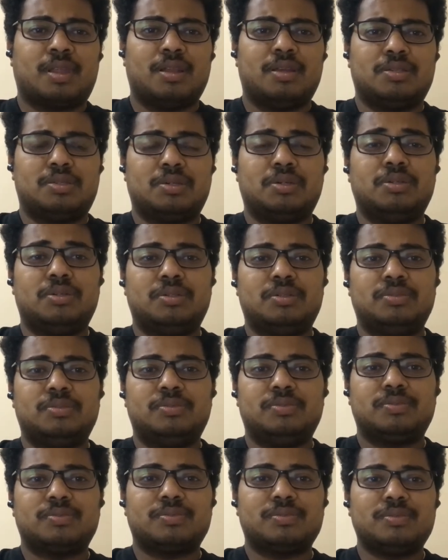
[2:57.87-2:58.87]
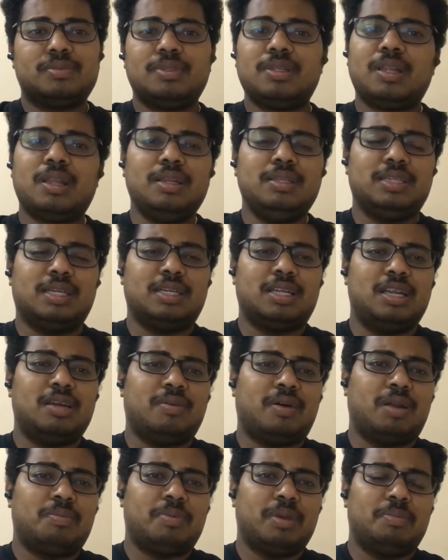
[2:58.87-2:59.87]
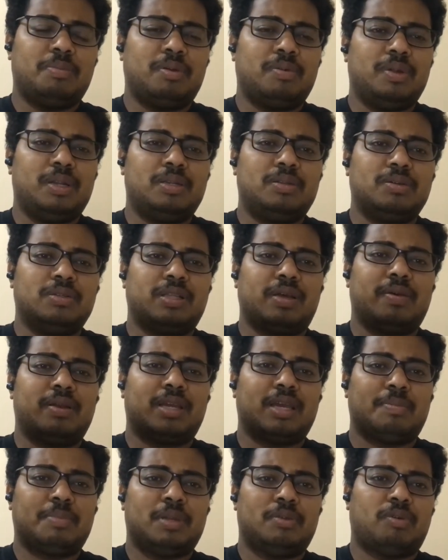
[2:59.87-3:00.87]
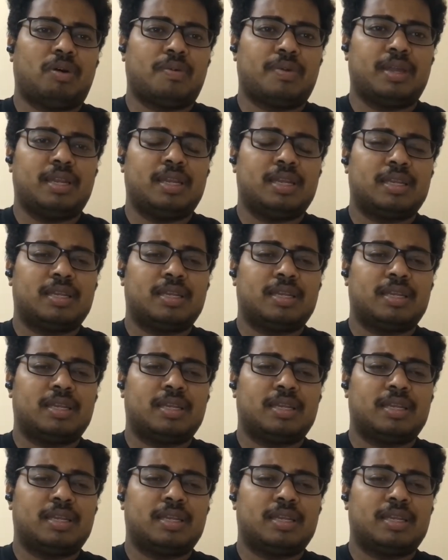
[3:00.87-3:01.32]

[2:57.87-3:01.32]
So generally what people will do, they will keep in oven.